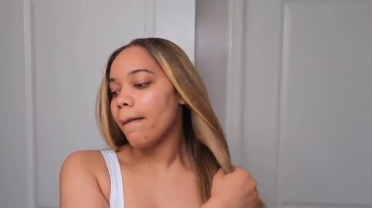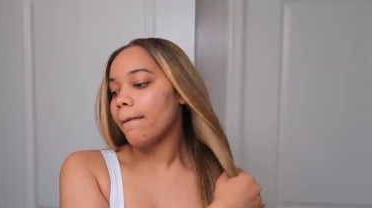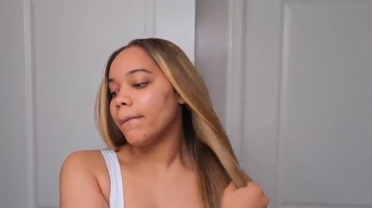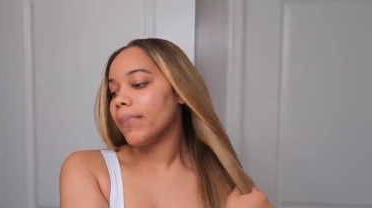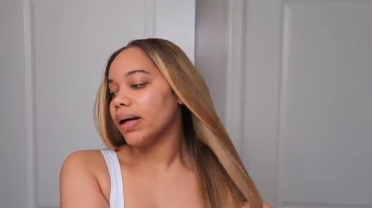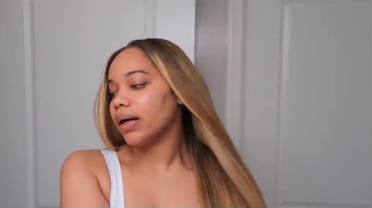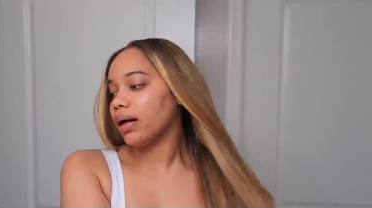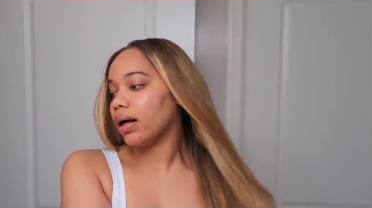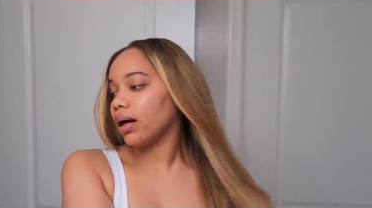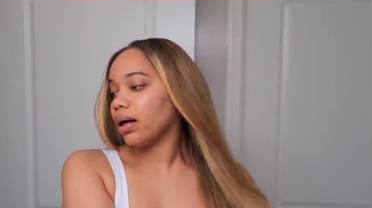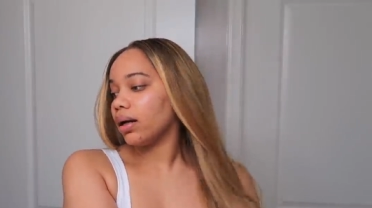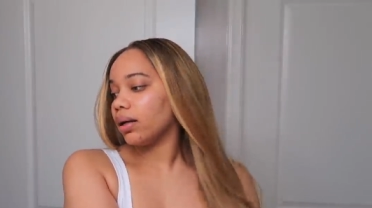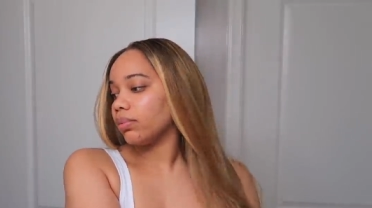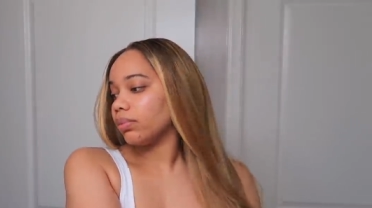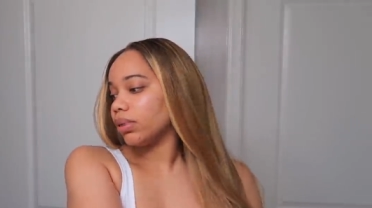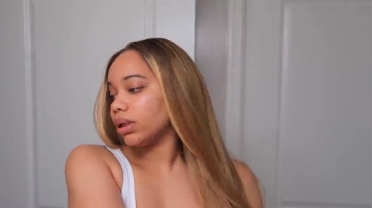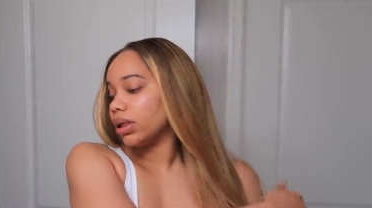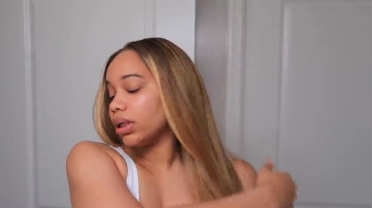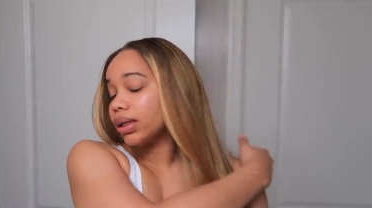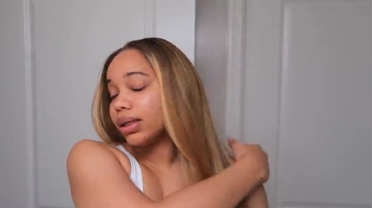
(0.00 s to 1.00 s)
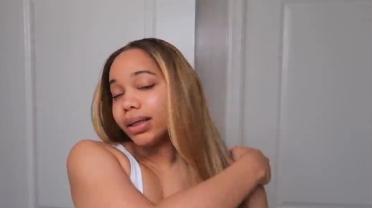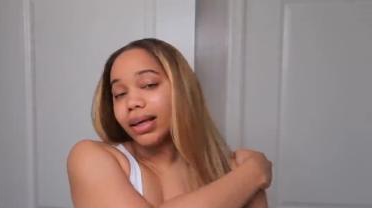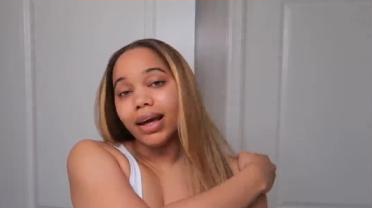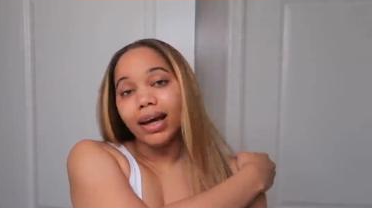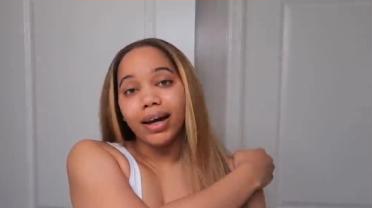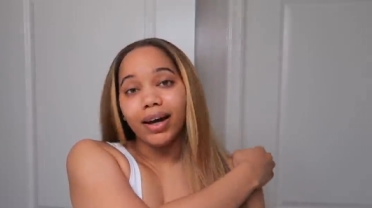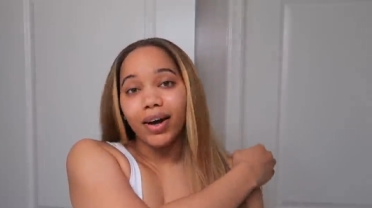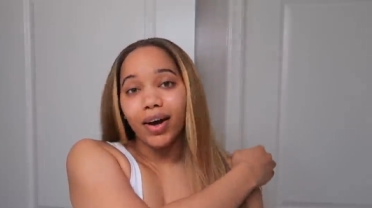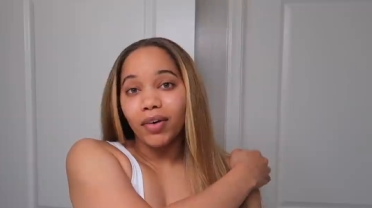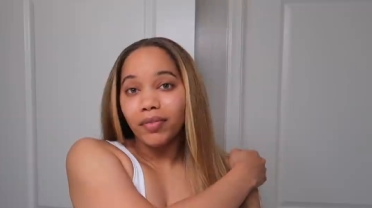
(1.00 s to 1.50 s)
But um,
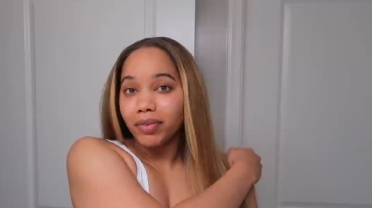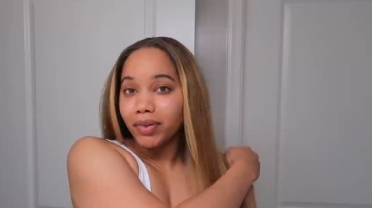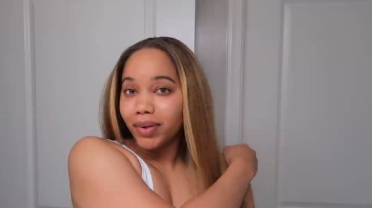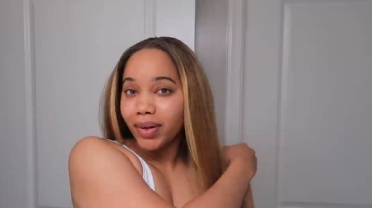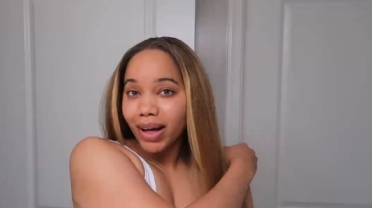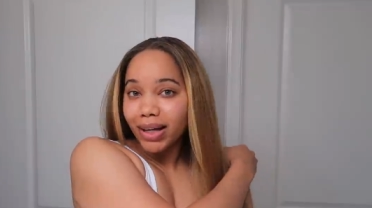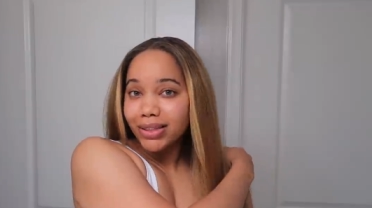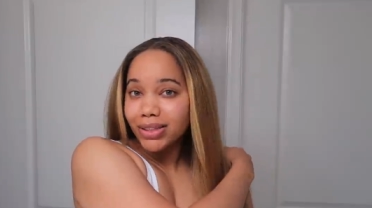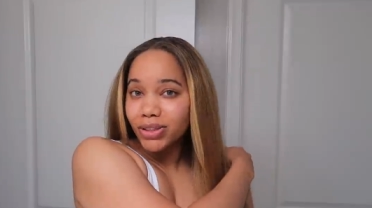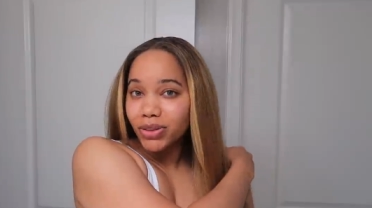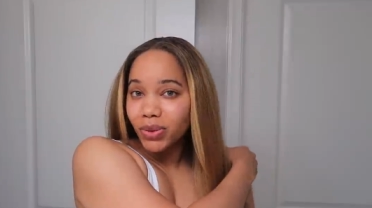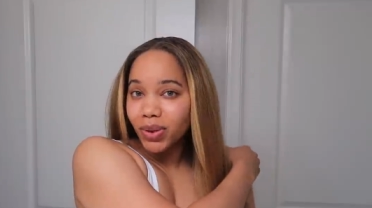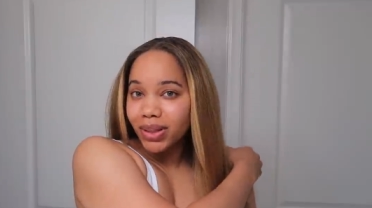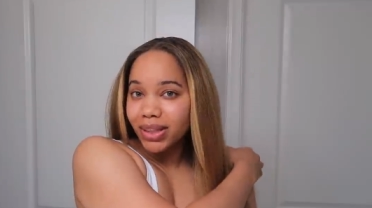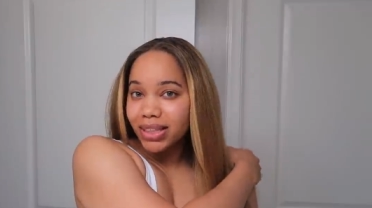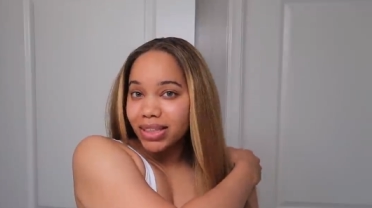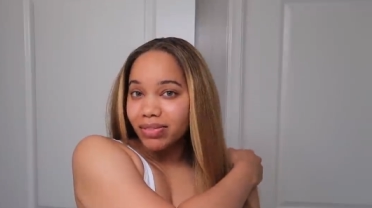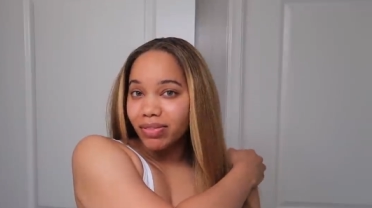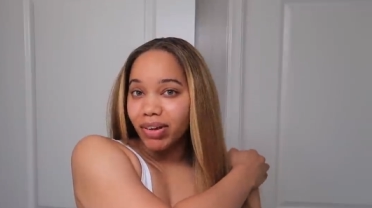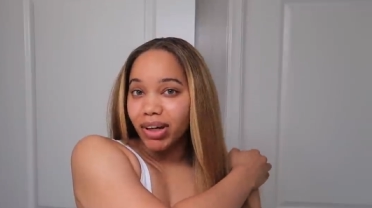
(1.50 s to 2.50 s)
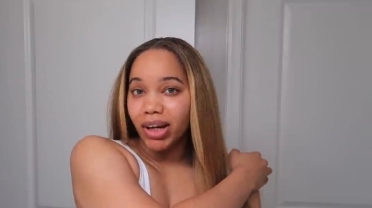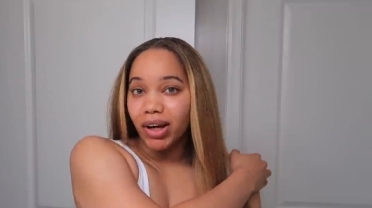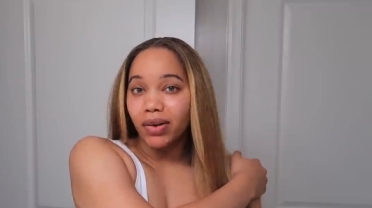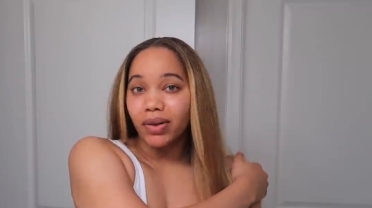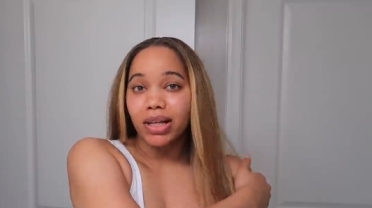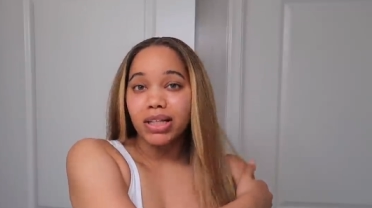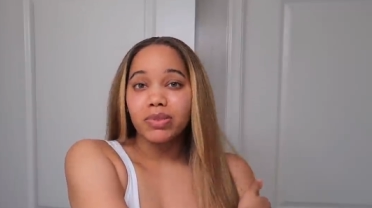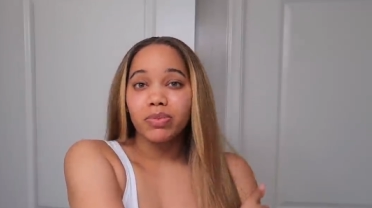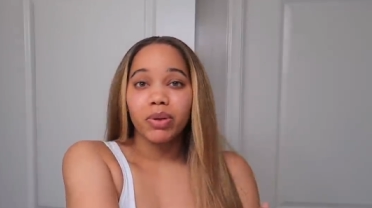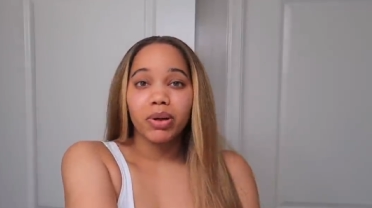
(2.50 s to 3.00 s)
yeah, hopefully you guys enjoyed this video.
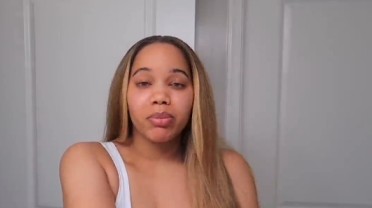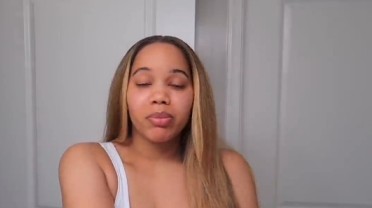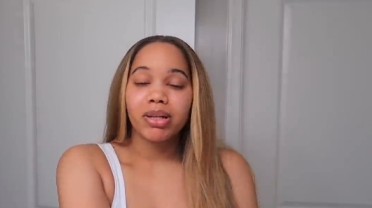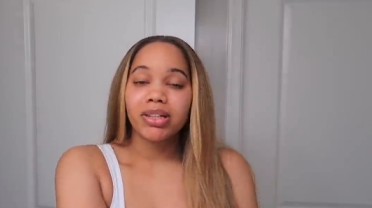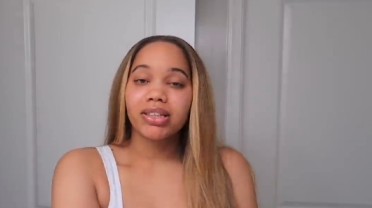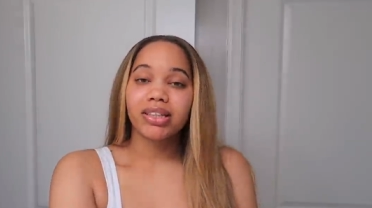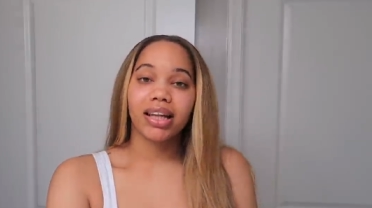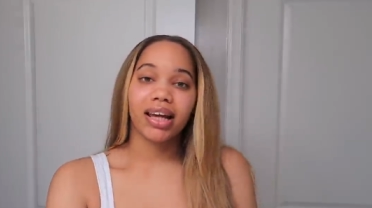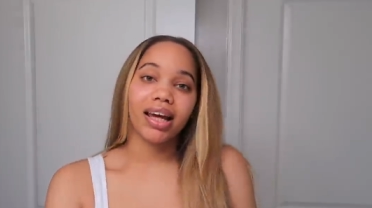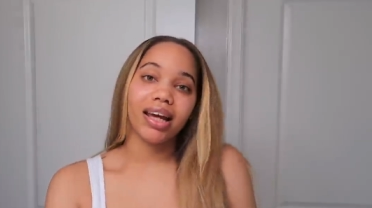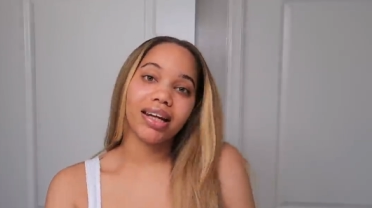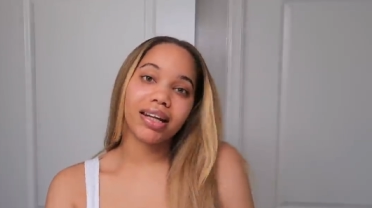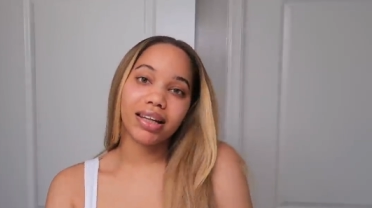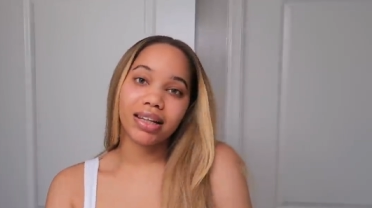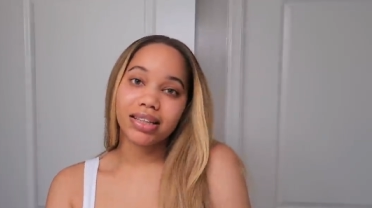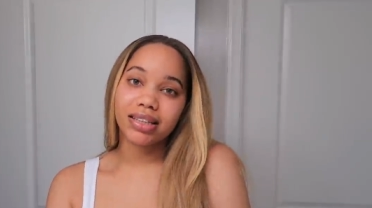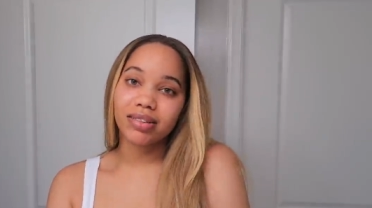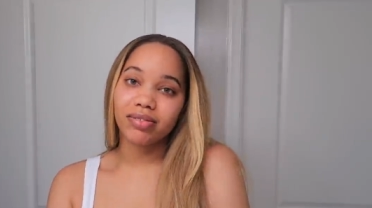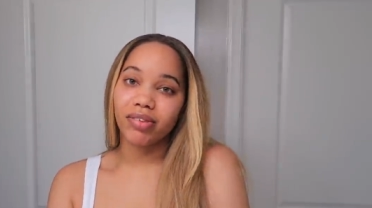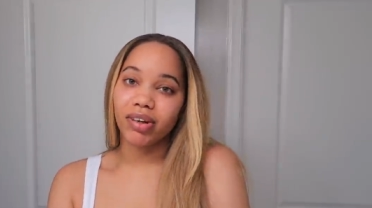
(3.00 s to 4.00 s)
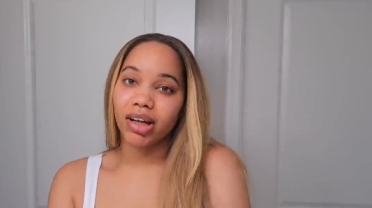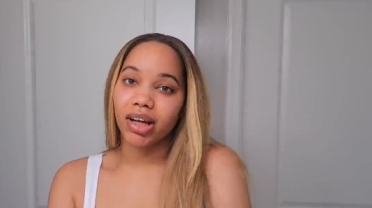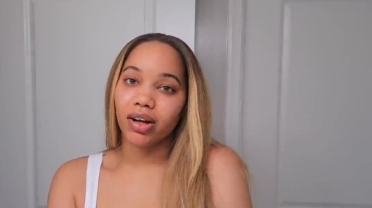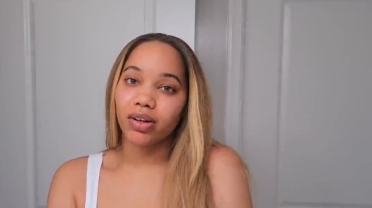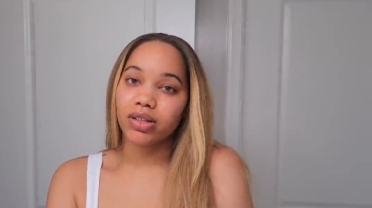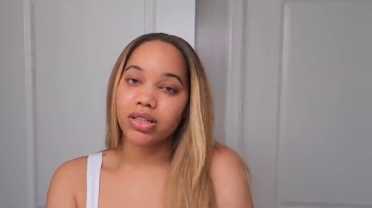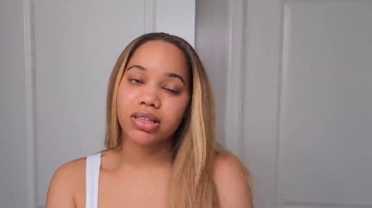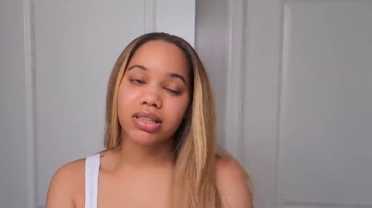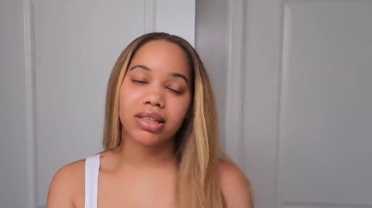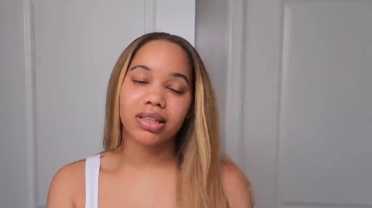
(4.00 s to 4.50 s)
That's pretty much the end of this
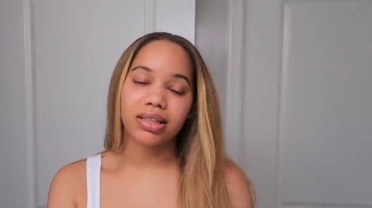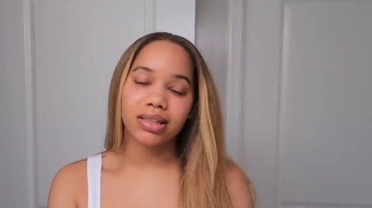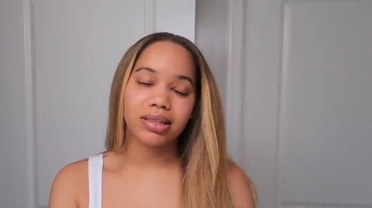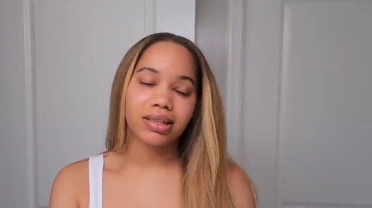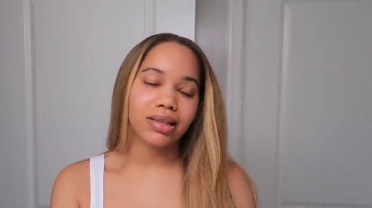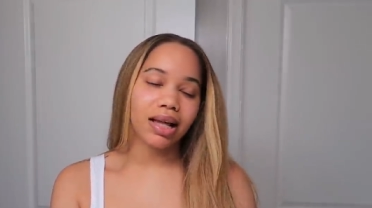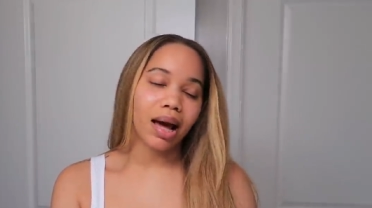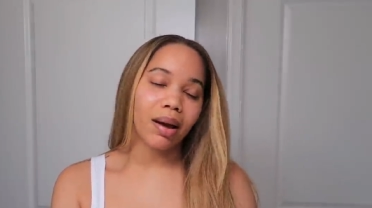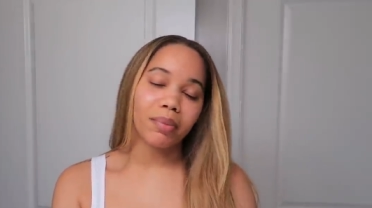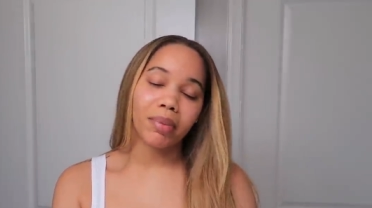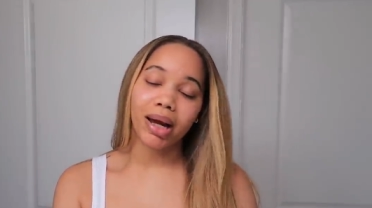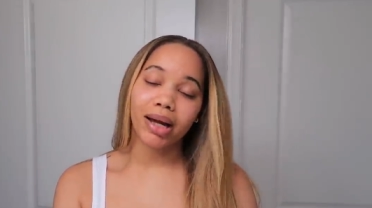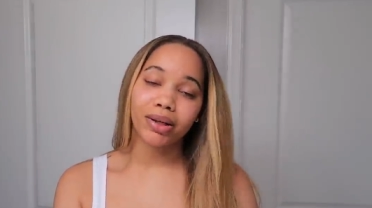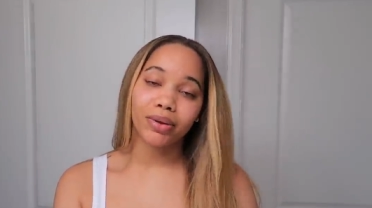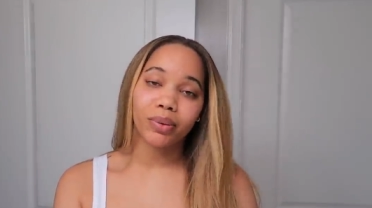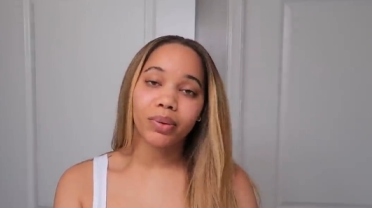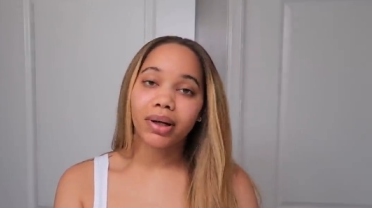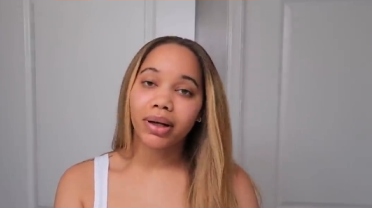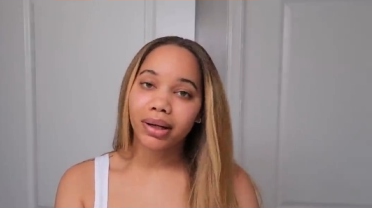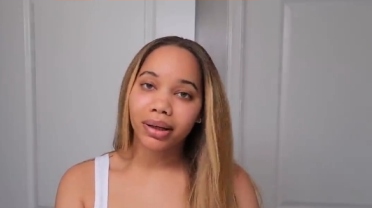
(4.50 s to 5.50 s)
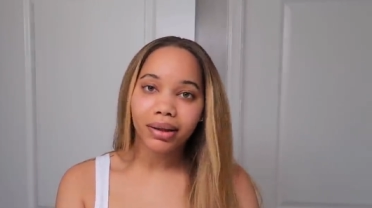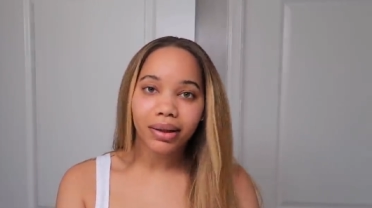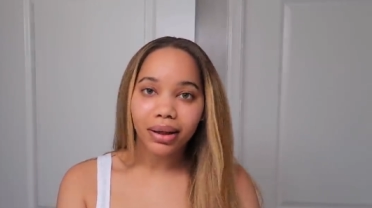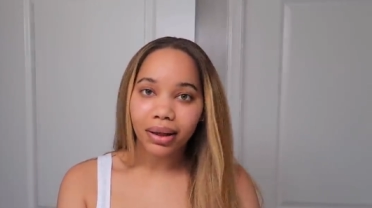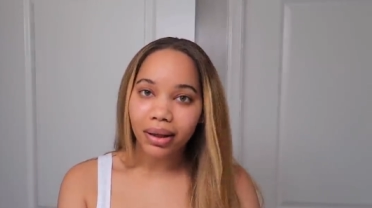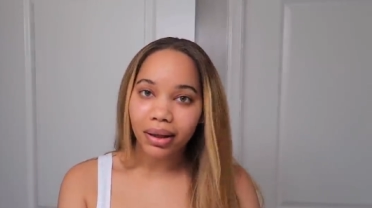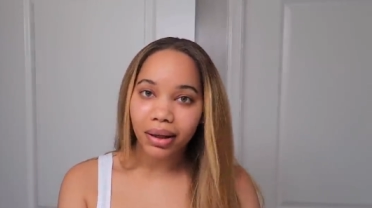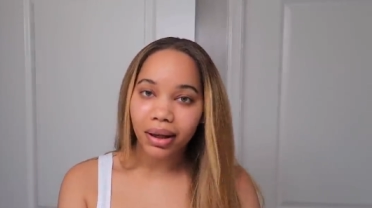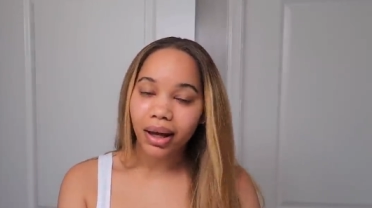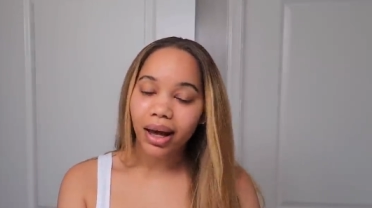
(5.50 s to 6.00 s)
video just because I'm not doing
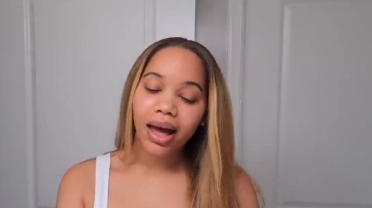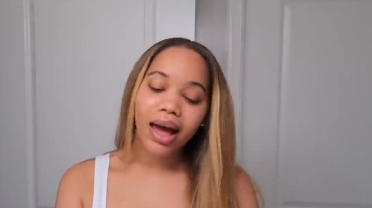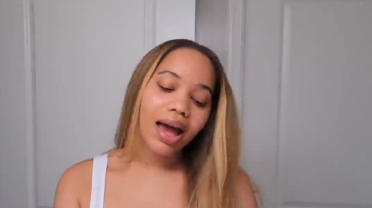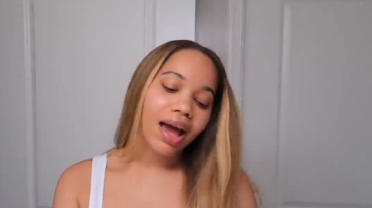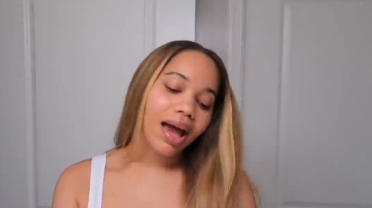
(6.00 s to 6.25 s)
anything.